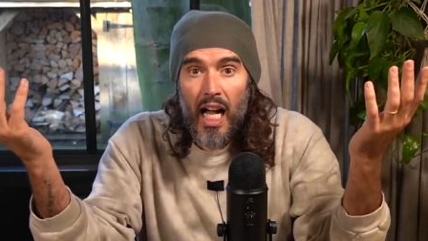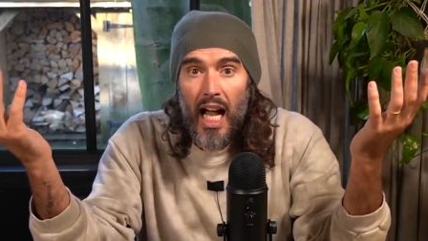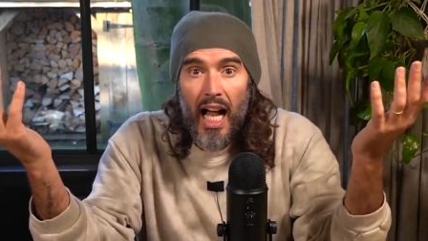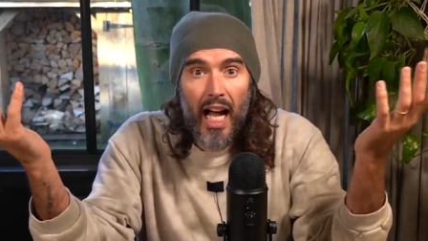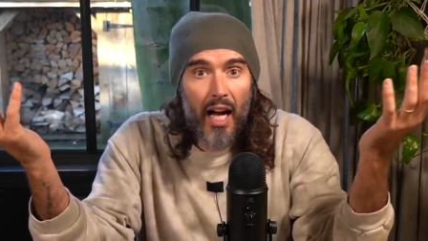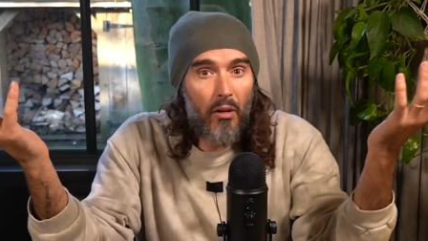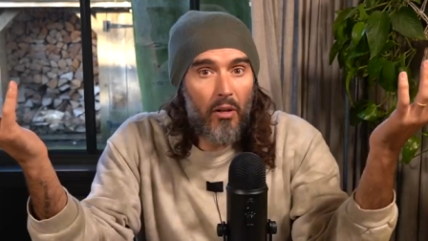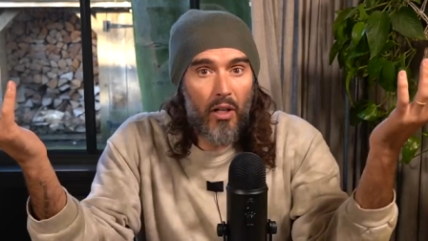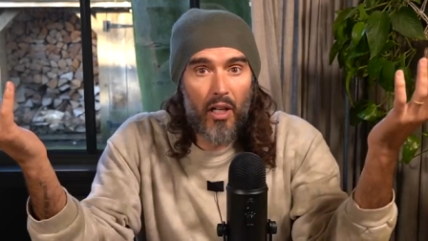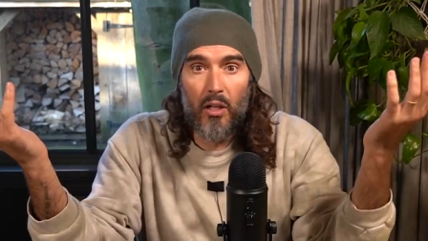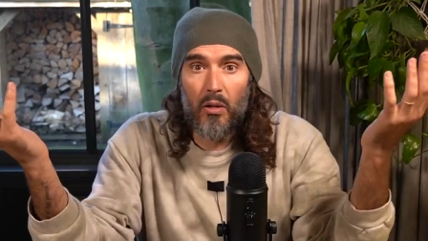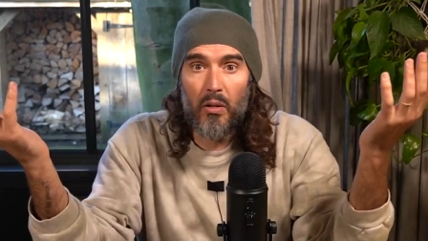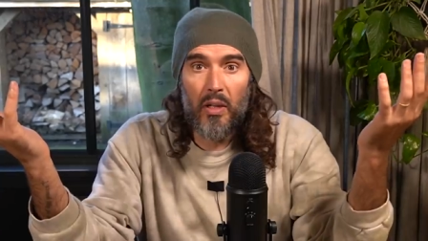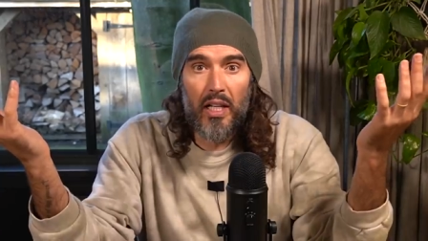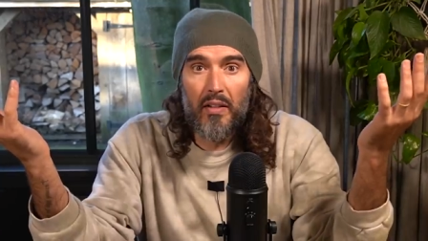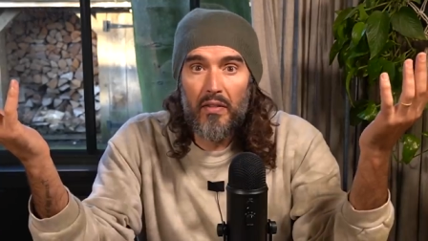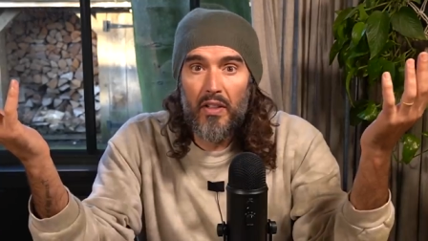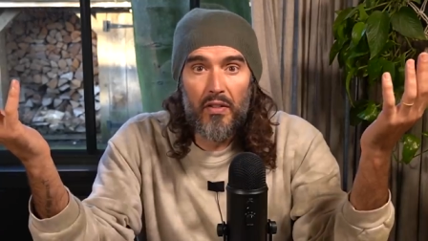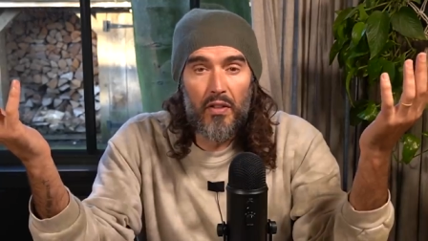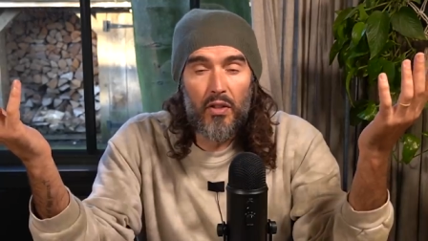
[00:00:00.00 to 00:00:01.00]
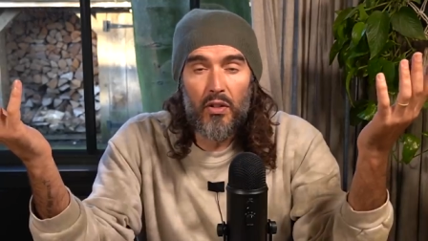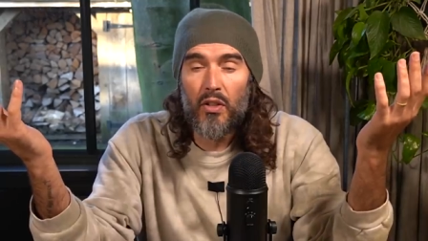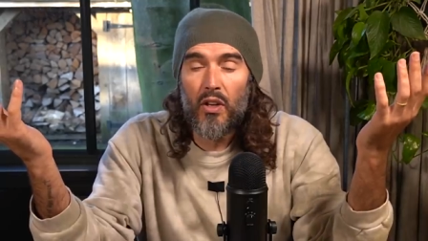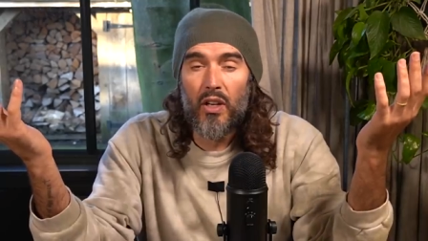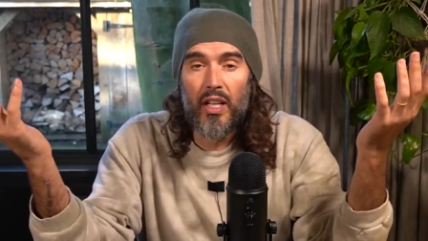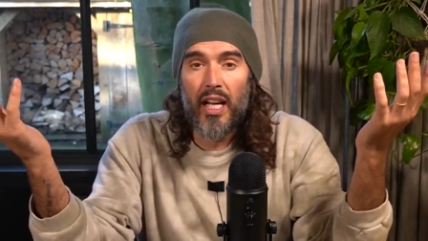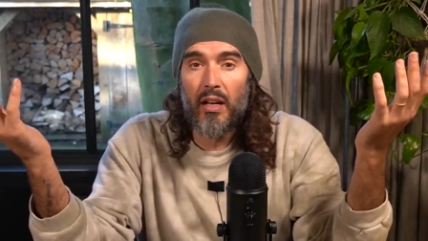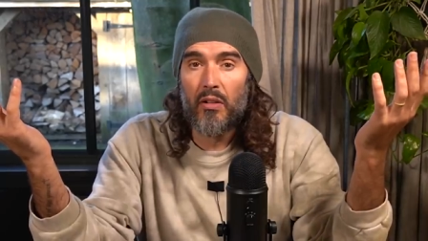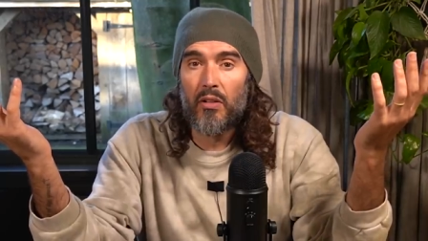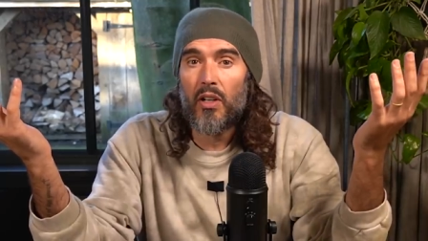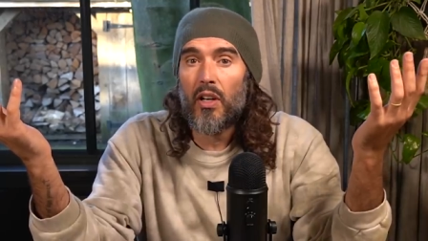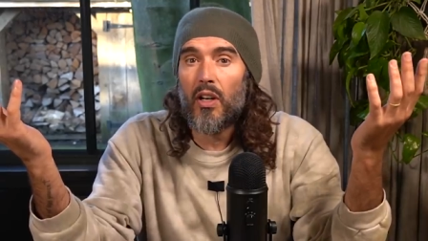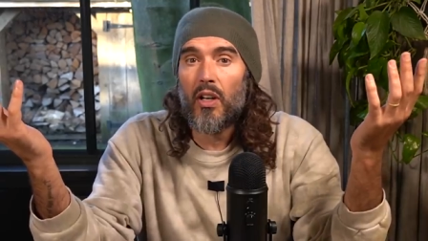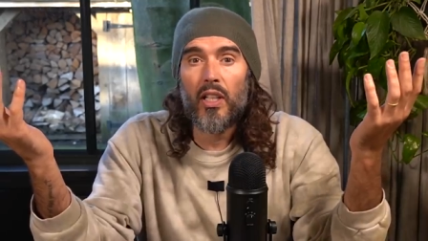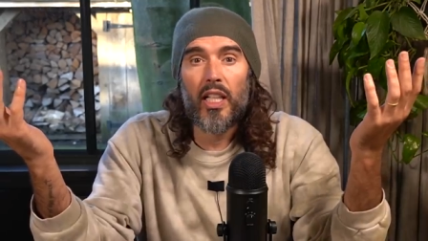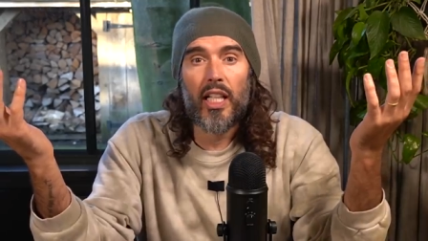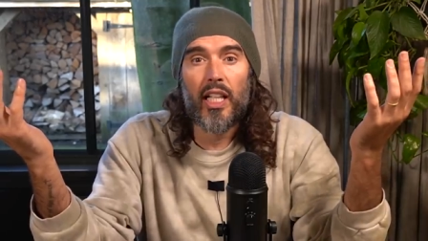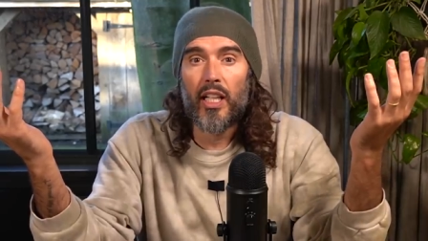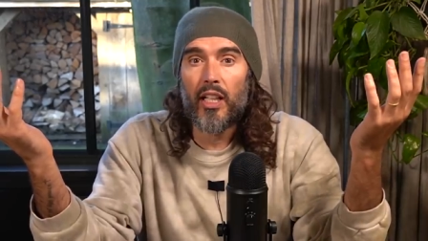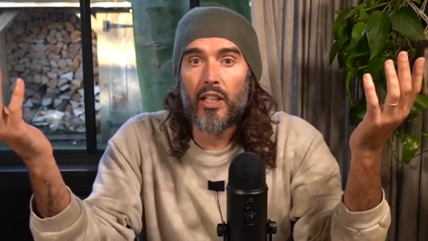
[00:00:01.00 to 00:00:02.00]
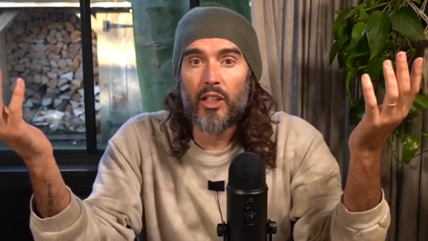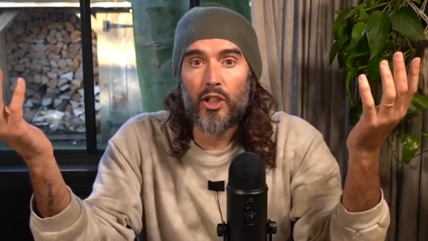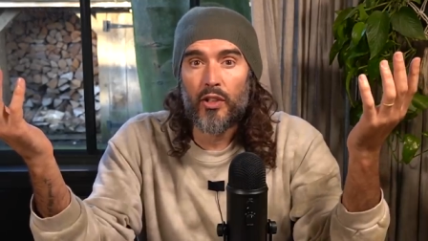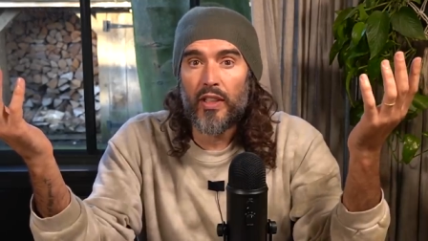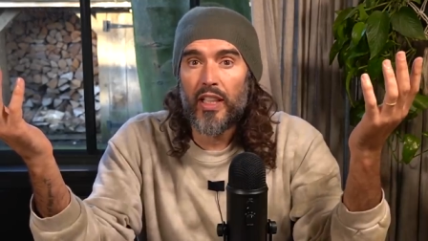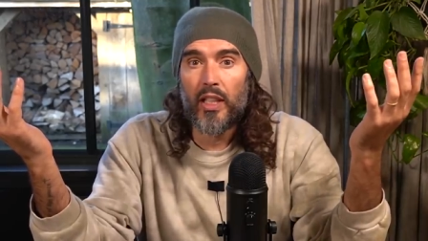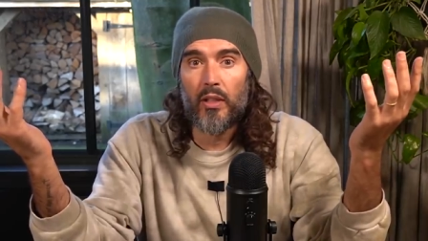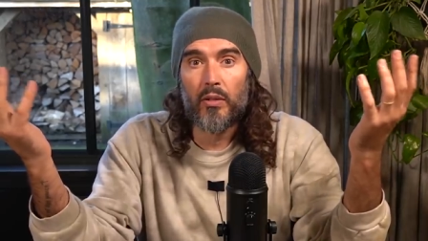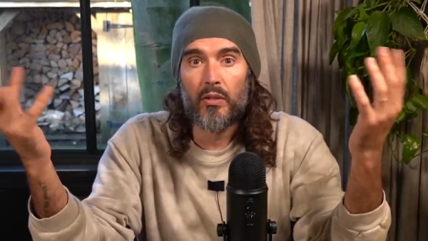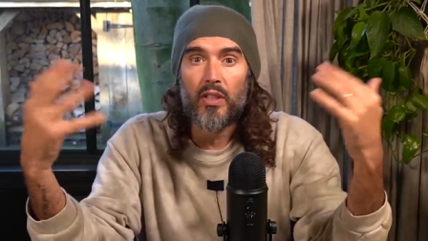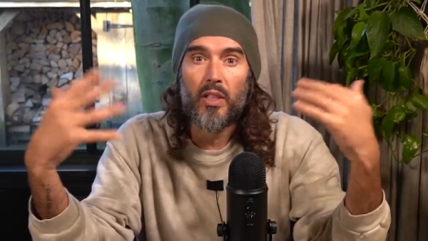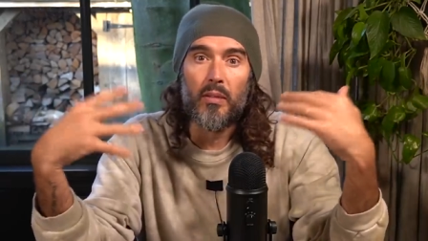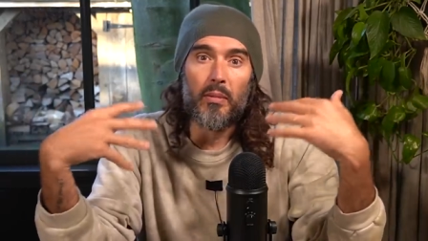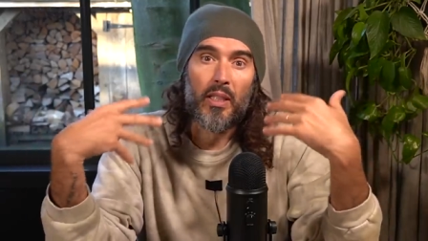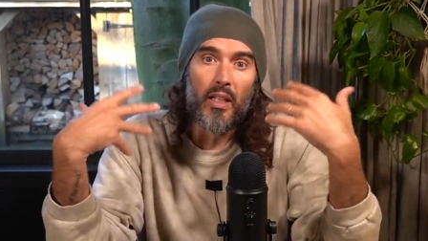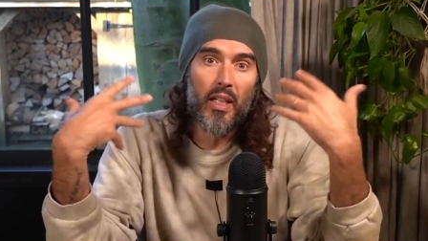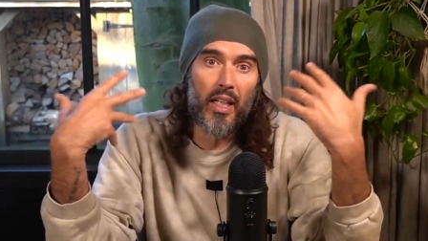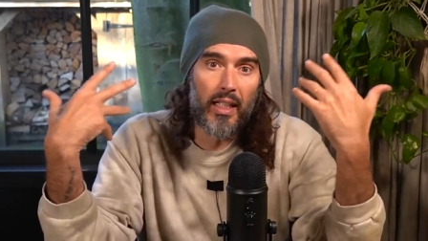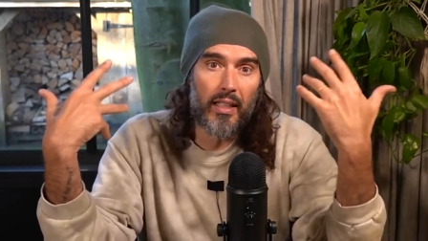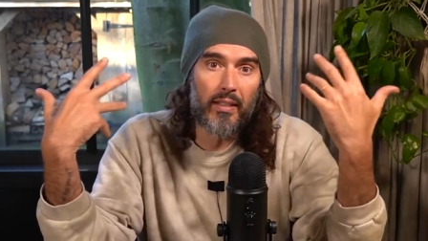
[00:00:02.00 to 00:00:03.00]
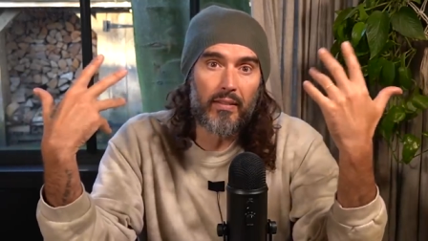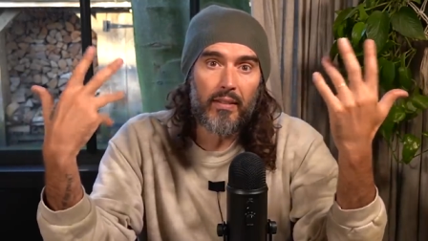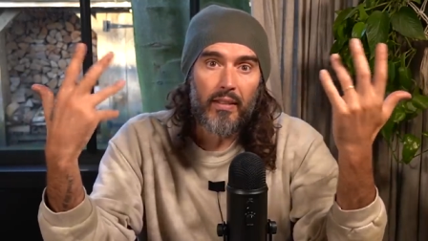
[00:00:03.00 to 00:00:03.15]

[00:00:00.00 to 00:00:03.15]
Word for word: Alcohol, even if you're not an alcoholic, drinking all the time, and I